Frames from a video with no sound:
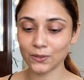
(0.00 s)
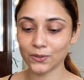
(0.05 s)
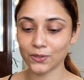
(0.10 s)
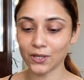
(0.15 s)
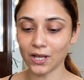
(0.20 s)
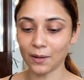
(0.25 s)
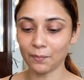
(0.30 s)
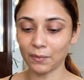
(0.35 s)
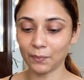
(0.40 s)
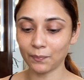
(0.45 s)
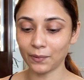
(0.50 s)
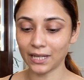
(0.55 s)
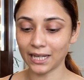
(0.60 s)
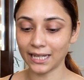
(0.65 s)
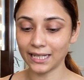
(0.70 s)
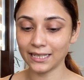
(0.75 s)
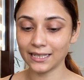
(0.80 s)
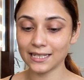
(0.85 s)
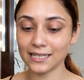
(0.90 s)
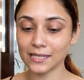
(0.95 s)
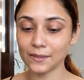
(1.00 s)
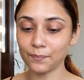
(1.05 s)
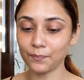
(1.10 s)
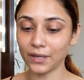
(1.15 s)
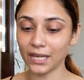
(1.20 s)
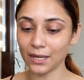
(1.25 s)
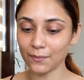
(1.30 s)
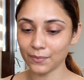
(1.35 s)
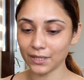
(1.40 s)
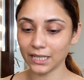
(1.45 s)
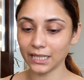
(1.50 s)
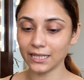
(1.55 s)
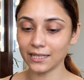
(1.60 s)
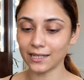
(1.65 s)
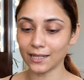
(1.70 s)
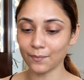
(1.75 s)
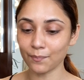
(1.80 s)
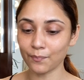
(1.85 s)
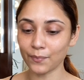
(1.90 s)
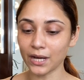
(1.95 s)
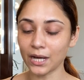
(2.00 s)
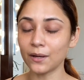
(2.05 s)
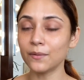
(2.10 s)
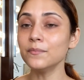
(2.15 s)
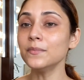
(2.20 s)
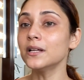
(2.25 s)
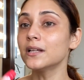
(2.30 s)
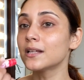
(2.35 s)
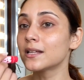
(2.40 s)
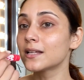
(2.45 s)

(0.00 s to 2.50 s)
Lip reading: So I'm applying this Maybelline lip balm.